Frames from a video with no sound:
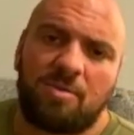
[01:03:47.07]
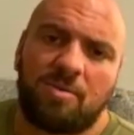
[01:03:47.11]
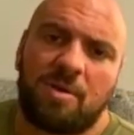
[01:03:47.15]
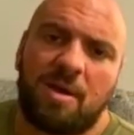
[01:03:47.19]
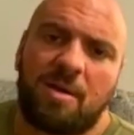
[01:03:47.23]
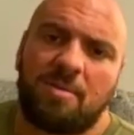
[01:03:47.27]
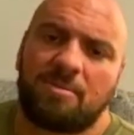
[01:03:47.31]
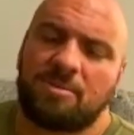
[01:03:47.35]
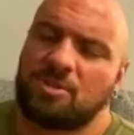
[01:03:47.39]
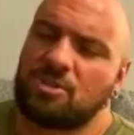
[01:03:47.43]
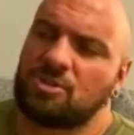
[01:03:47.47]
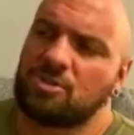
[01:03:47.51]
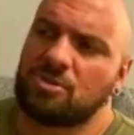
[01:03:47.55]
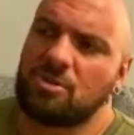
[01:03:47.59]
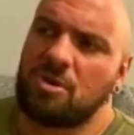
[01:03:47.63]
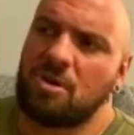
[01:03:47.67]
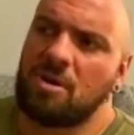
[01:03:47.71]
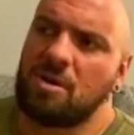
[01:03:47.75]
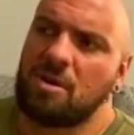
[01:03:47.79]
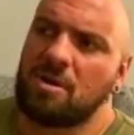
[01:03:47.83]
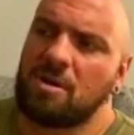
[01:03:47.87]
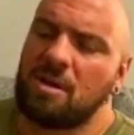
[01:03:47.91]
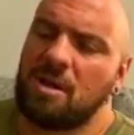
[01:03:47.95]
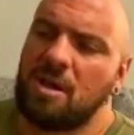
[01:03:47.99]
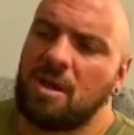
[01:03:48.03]
I would
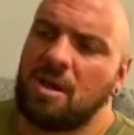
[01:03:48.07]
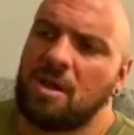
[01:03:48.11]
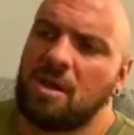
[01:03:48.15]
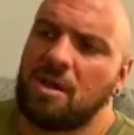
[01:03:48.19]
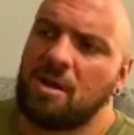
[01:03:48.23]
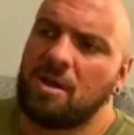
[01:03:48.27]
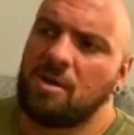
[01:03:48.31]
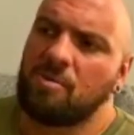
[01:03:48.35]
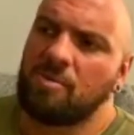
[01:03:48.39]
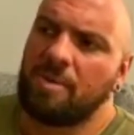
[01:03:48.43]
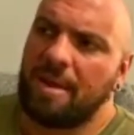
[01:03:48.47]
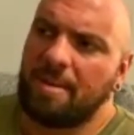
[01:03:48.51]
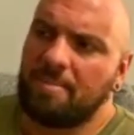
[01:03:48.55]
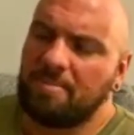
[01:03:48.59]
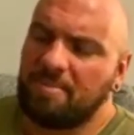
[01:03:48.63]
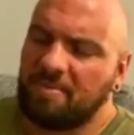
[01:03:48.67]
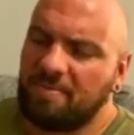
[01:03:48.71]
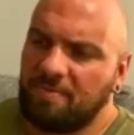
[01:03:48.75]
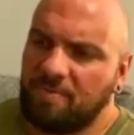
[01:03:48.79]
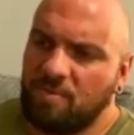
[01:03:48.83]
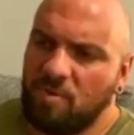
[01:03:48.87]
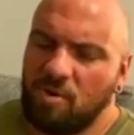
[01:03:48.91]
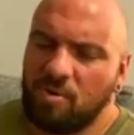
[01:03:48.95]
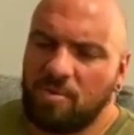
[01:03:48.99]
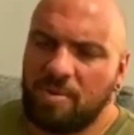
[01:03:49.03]
start right
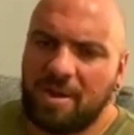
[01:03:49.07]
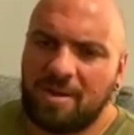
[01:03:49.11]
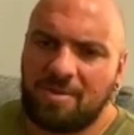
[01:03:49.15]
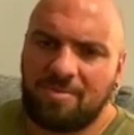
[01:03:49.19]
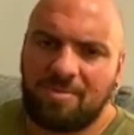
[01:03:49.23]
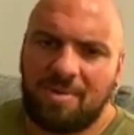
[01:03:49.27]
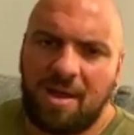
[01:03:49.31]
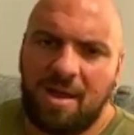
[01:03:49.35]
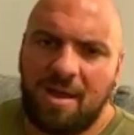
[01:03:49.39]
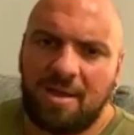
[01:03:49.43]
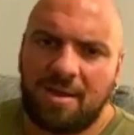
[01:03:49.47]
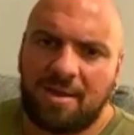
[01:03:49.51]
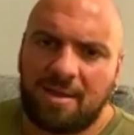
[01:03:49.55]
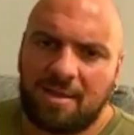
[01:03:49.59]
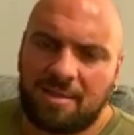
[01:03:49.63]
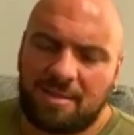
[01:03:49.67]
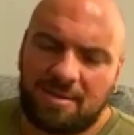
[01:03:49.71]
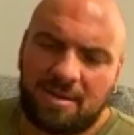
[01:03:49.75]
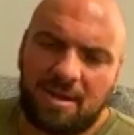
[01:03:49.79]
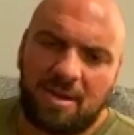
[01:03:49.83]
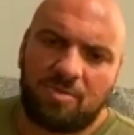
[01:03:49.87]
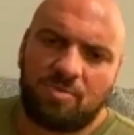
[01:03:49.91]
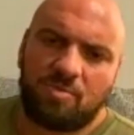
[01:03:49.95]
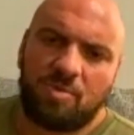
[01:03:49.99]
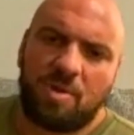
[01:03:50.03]
before Red Rock and then
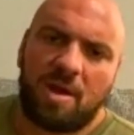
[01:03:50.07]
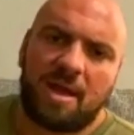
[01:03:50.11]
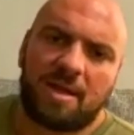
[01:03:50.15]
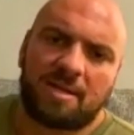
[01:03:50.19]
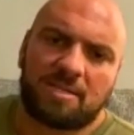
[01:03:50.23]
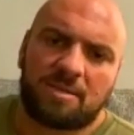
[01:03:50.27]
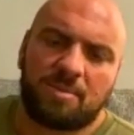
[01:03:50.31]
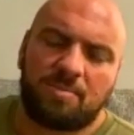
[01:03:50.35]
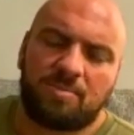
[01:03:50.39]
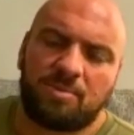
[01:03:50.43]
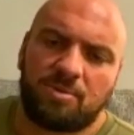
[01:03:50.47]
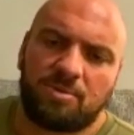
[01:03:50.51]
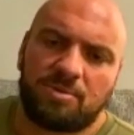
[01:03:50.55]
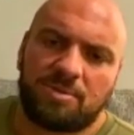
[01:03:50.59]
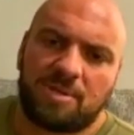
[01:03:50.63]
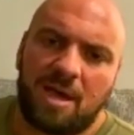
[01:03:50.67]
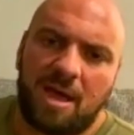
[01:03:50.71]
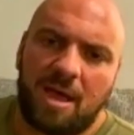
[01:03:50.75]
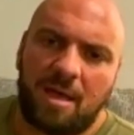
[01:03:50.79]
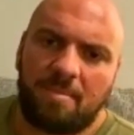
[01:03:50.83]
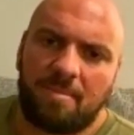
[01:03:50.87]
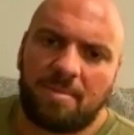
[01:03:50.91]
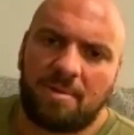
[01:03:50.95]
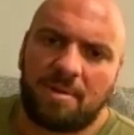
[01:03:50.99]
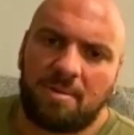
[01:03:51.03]
I'd ride to Blue
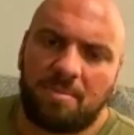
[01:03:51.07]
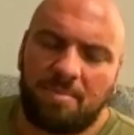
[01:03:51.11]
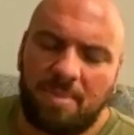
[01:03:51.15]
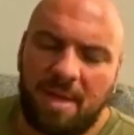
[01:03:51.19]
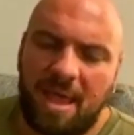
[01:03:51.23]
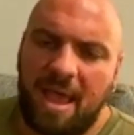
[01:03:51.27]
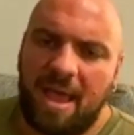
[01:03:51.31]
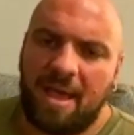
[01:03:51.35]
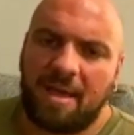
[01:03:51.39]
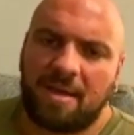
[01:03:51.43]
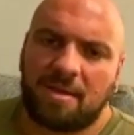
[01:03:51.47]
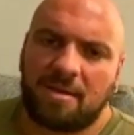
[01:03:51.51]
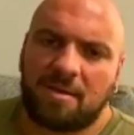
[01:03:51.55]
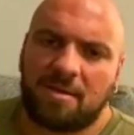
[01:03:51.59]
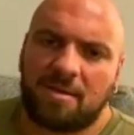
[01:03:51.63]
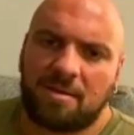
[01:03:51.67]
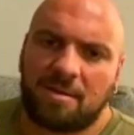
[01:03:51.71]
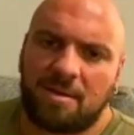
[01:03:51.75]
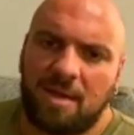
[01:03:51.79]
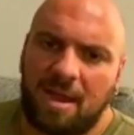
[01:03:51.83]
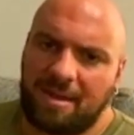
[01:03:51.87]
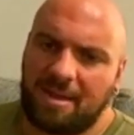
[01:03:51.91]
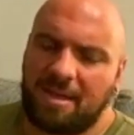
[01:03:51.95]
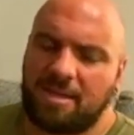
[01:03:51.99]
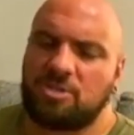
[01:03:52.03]
Diamond and back.
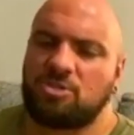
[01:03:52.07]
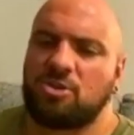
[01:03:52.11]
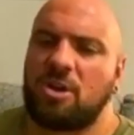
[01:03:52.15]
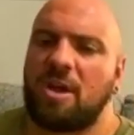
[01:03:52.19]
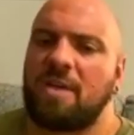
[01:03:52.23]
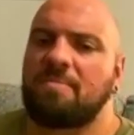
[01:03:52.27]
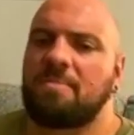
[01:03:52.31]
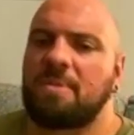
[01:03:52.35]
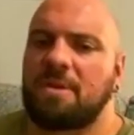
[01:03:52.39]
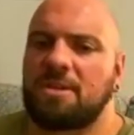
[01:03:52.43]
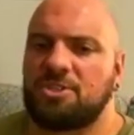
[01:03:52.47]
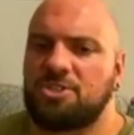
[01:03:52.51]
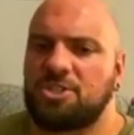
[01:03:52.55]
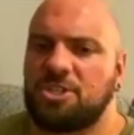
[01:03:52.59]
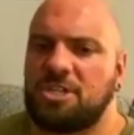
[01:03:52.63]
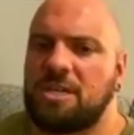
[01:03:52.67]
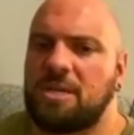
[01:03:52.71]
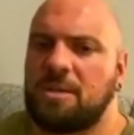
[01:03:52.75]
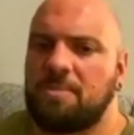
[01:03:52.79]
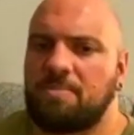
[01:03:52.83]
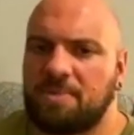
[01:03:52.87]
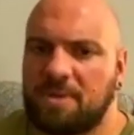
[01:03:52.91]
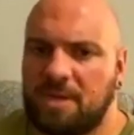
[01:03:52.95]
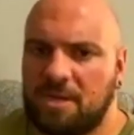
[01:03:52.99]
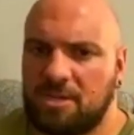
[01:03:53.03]
I'd like drive my
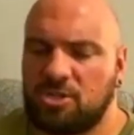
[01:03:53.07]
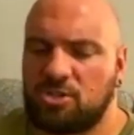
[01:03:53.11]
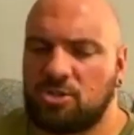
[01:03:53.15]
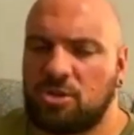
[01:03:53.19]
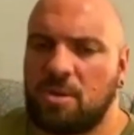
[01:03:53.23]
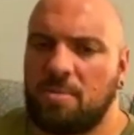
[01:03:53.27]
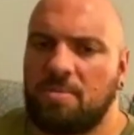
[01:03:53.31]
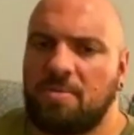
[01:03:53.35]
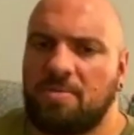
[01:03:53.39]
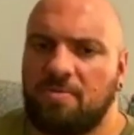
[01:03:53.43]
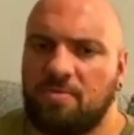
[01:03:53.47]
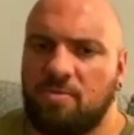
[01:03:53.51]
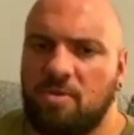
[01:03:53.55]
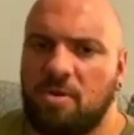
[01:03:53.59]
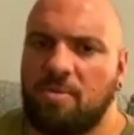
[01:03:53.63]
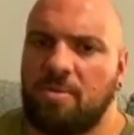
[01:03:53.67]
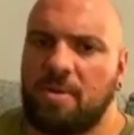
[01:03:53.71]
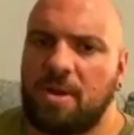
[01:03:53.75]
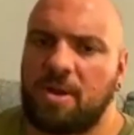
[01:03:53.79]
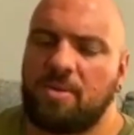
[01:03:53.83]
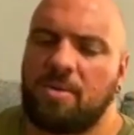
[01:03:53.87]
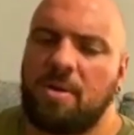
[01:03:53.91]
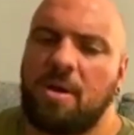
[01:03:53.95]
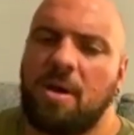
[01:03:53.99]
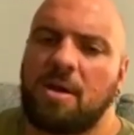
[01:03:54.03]
Jeep and I'd start before
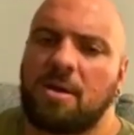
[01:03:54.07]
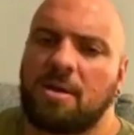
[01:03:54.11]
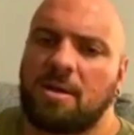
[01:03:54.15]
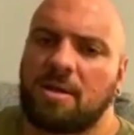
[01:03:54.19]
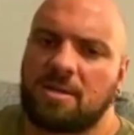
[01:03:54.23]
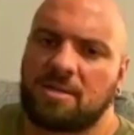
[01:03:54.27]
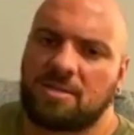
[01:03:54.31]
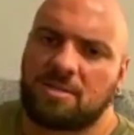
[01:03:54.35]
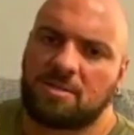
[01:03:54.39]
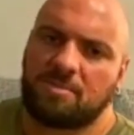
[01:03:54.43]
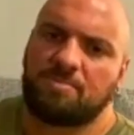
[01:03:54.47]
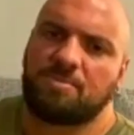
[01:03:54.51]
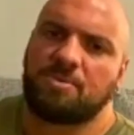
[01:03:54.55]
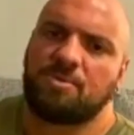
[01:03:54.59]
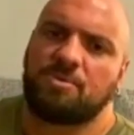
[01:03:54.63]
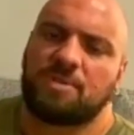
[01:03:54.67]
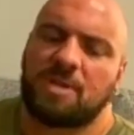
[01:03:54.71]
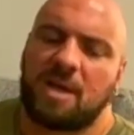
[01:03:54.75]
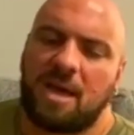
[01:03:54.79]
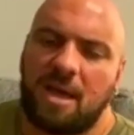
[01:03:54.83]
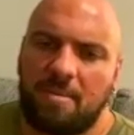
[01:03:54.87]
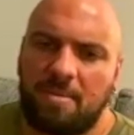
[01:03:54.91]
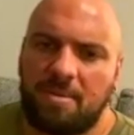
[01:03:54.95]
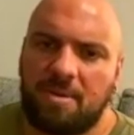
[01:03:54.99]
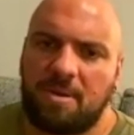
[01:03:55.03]
Red Rock and to Blue
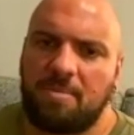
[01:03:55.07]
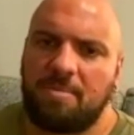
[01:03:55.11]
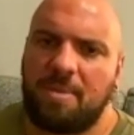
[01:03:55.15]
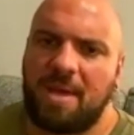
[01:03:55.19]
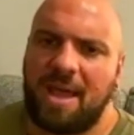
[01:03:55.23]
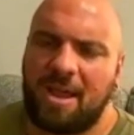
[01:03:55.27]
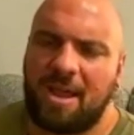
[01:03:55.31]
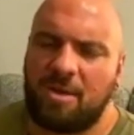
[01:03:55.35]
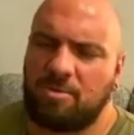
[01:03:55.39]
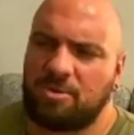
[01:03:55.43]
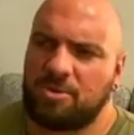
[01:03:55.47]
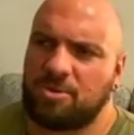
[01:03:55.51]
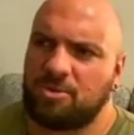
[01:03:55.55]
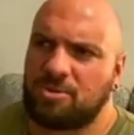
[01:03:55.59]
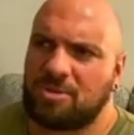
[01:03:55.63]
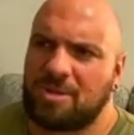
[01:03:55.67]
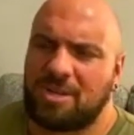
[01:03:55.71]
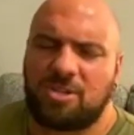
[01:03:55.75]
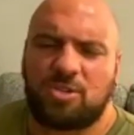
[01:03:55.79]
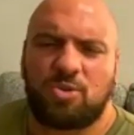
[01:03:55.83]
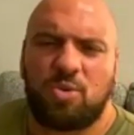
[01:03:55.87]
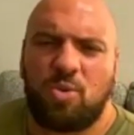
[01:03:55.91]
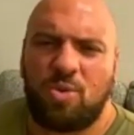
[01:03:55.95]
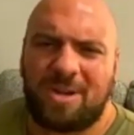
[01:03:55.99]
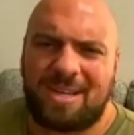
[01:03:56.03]
Diamond and back, which was
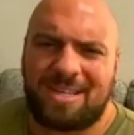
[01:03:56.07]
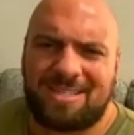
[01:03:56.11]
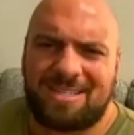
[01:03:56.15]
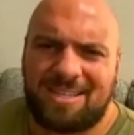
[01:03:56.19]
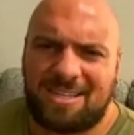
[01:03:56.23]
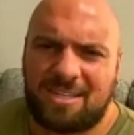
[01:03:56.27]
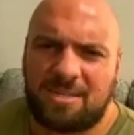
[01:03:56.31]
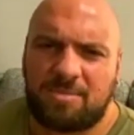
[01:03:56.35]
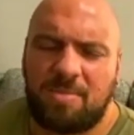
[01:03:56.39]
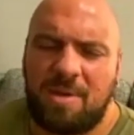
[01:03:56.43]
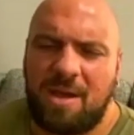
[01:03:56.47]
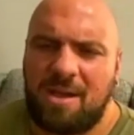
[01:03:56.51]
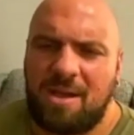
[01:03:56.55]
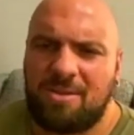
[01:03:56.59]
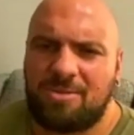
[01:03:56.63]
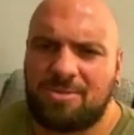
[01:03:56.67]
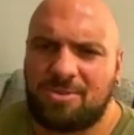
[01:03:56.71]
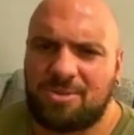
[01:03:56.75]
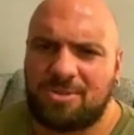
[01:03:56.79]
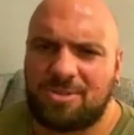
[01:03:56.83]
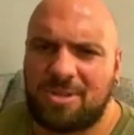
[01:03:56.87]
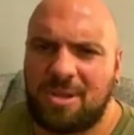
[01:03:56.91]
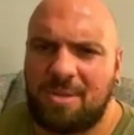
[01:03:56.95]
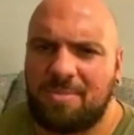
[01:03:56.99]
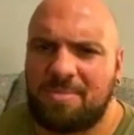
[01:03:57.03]
like 26 miles
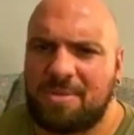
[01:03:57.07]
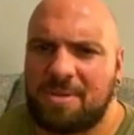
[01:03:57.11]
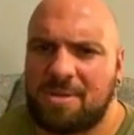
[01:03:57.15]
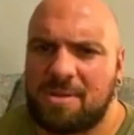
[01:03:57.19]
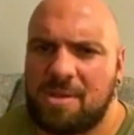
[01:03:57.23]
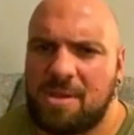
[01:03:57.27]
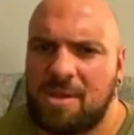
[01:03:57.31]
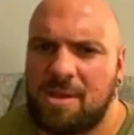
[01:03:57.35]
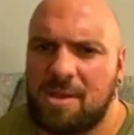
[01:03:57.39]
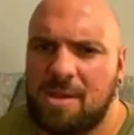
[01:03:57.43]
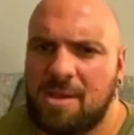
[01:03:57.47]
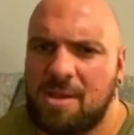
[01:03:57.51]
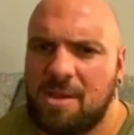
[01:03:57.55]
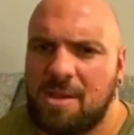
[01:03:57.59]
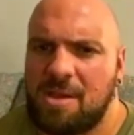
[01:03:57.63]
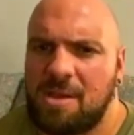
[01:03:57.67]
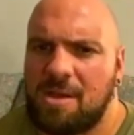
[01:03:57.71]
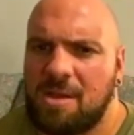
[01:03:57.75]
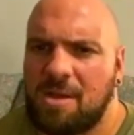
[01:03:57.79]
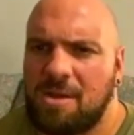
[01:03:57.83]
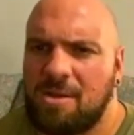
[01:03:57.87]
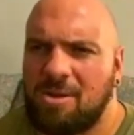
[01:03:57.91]
or something.